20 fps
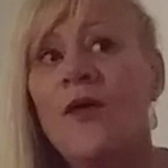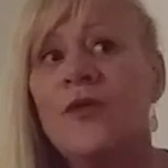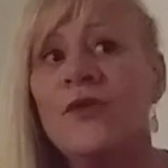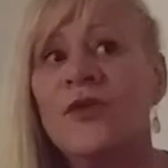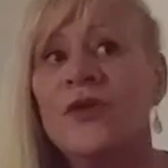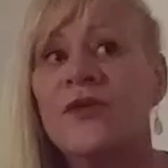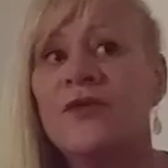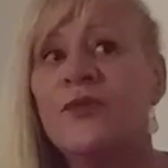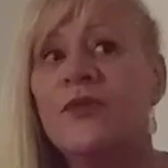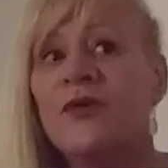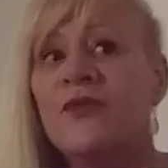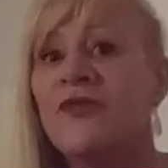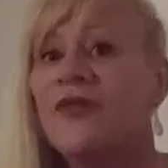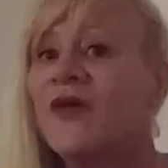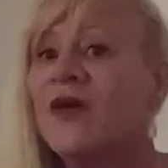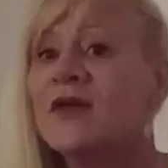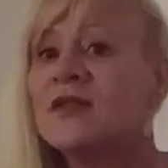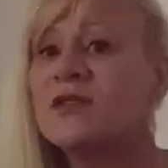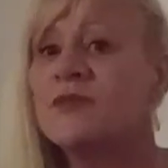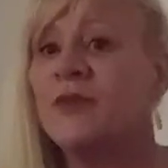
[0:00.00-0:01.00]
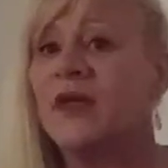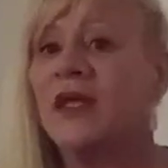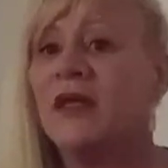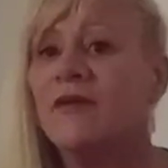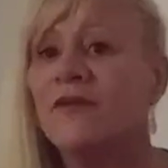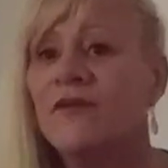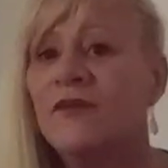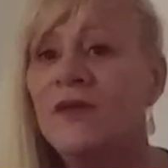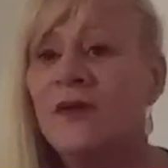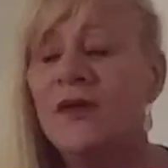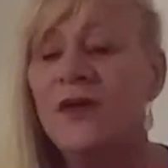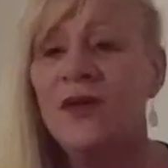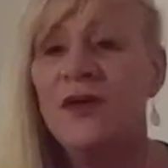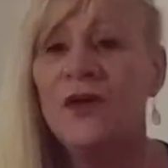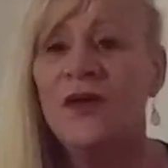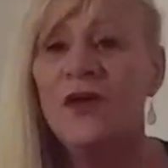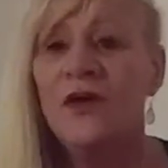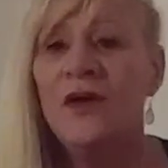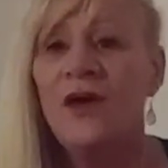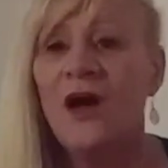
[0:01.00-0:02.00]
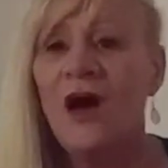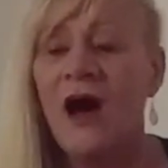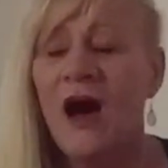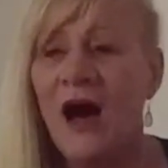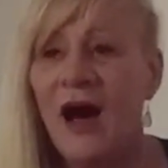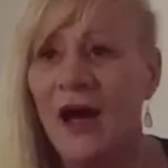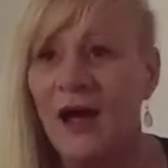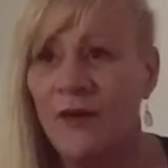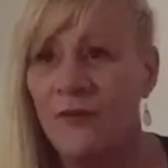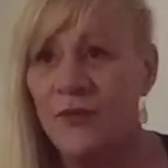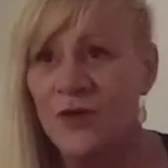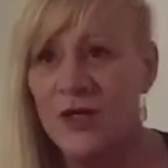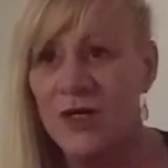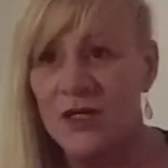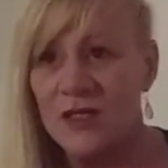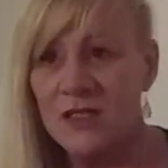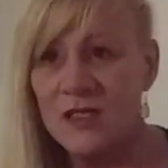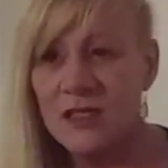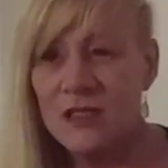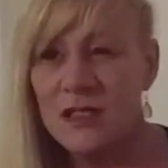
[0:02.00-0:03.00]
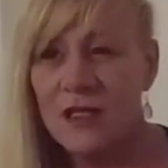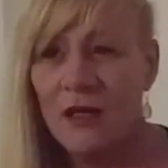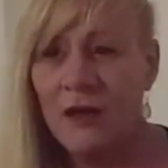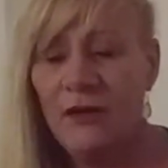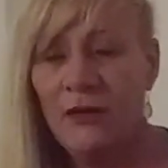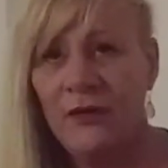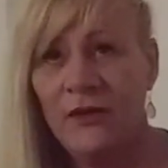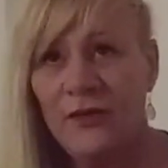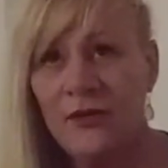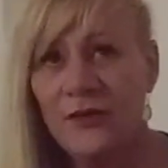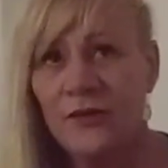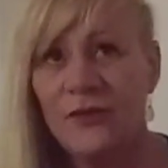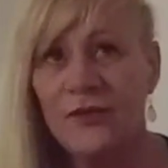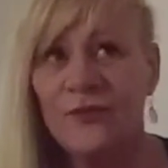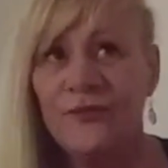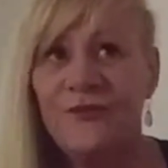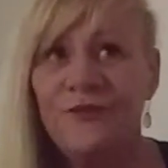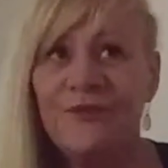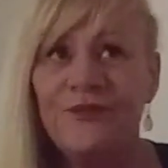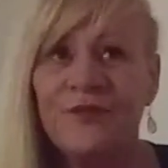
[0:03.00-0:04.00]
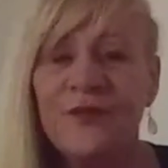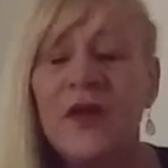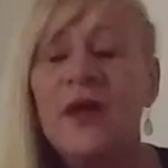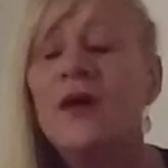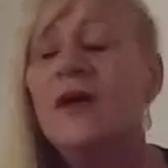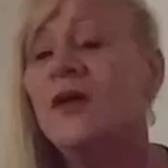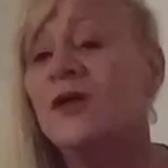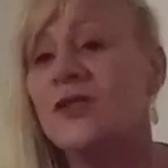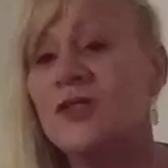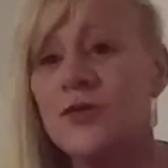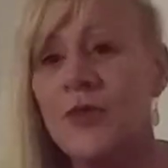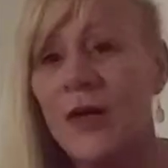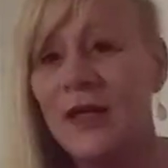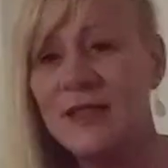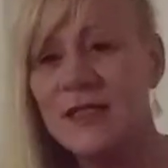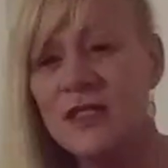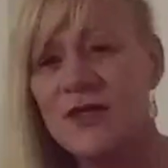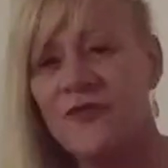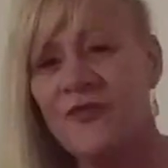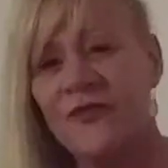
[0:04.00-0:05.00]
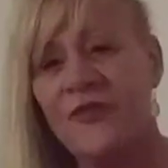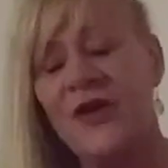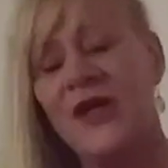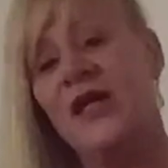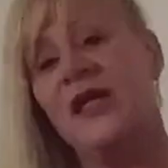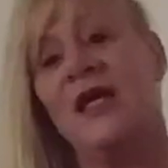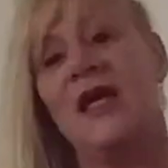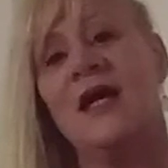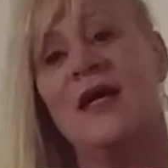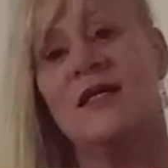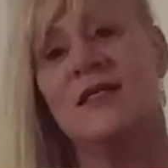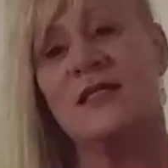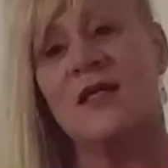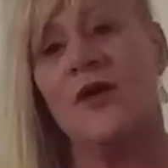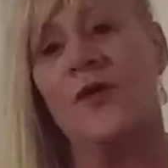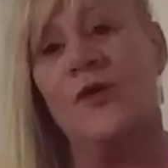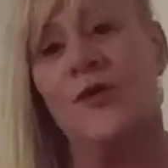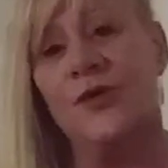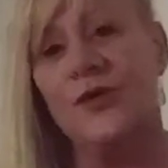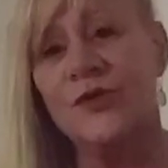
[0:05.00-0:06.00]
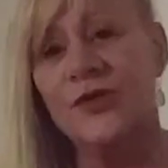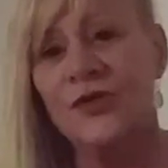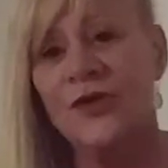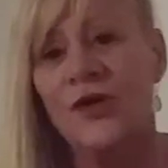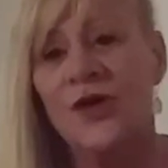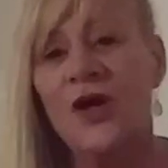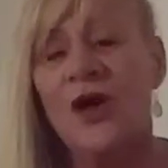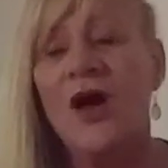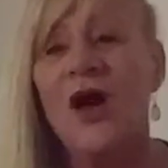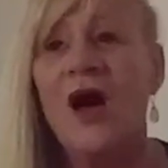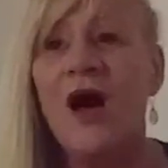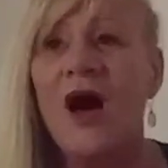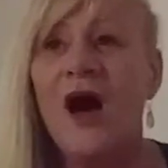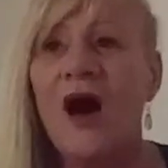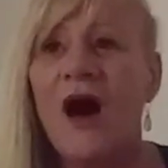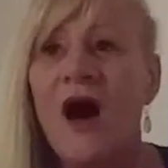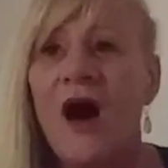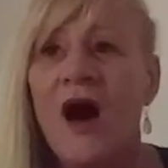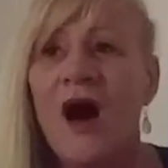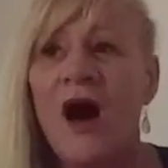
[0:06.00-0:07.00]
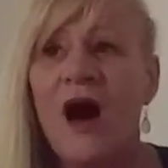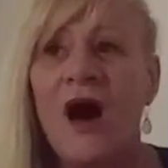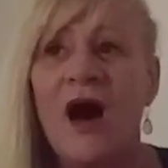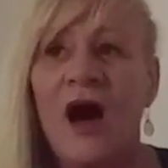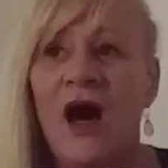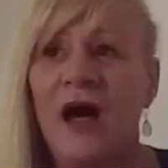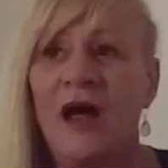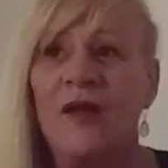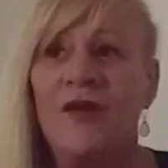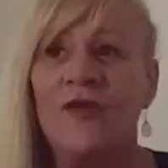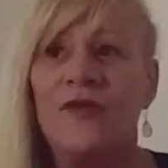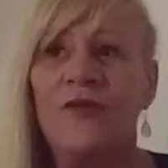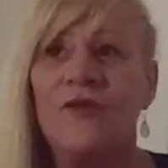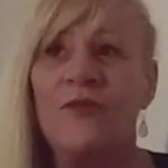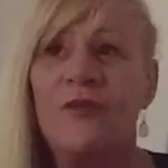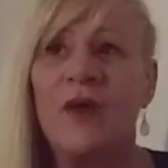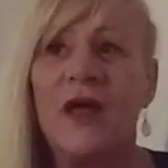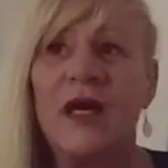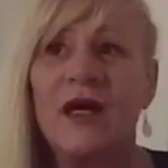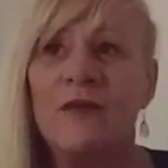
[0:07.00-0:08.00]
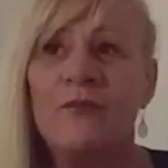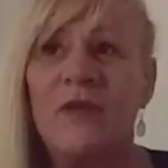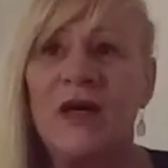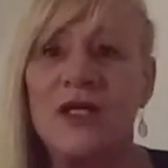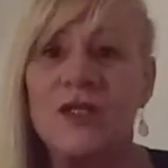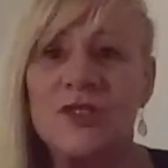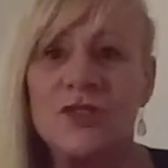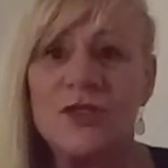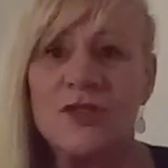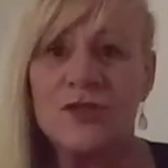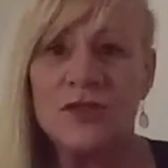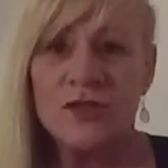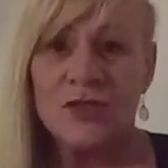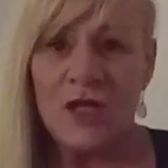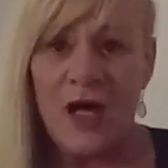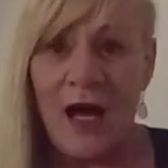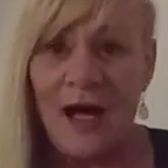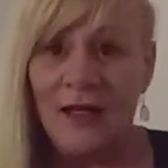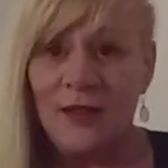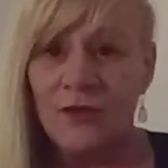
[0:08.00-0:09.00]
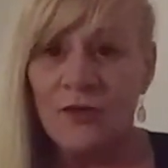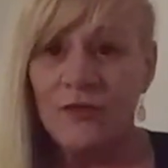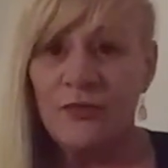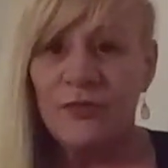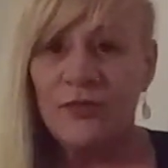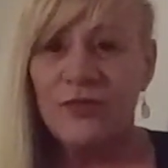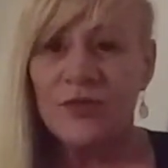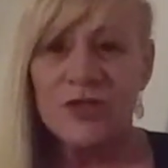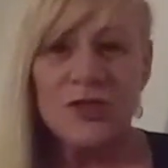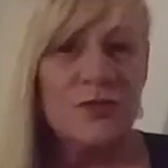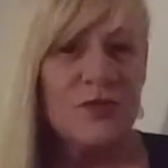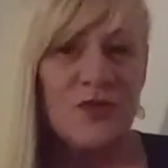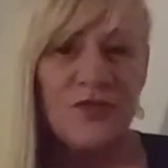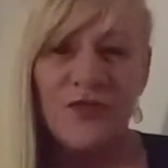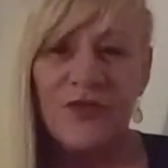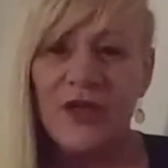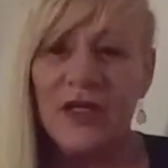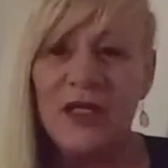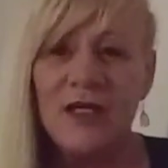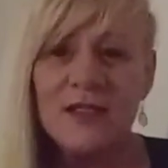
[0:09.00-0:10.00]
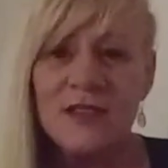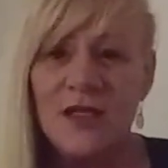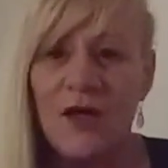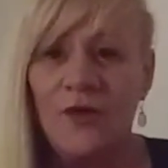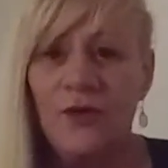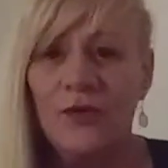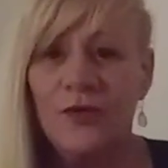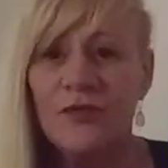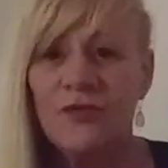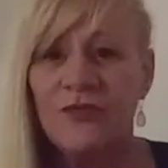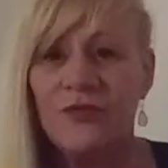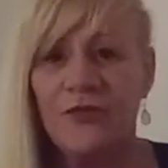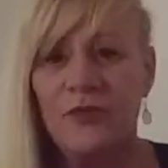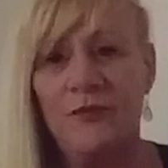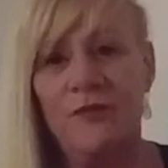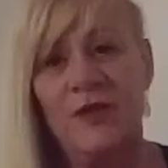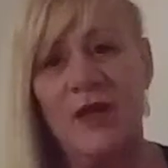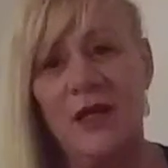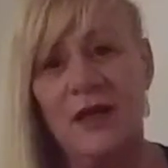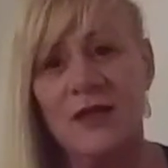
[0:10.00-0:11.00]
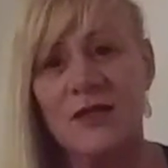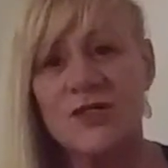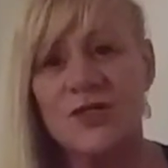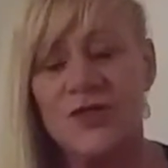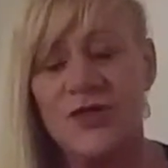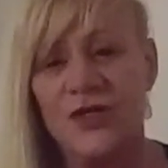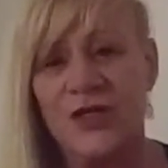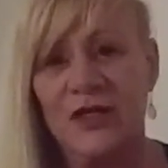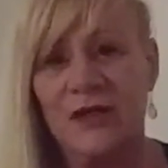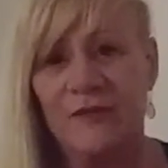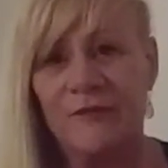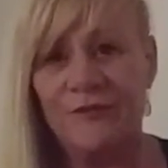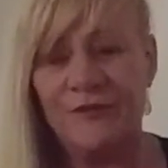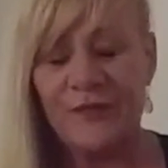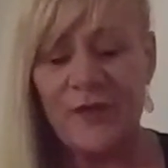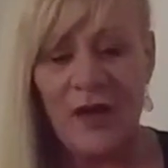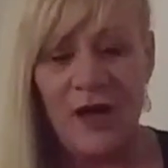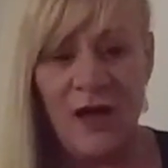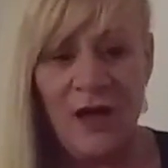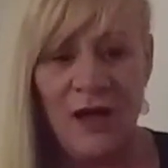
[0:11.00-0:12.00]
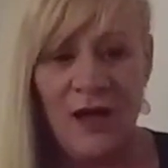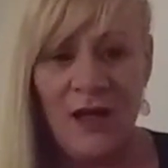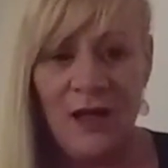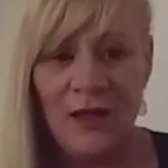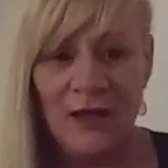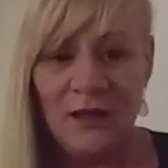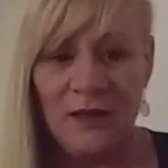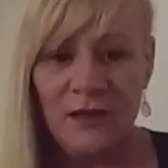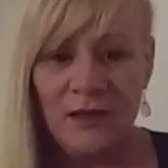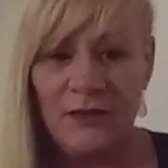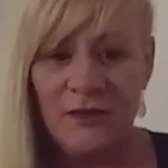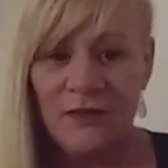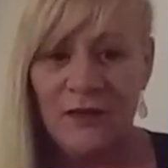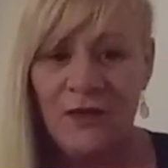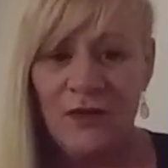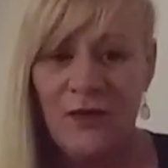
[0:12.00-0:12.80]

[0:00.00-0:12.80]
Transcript: did we first meet? I was 23 years old and picking my child up. She was 3 years old from nursery and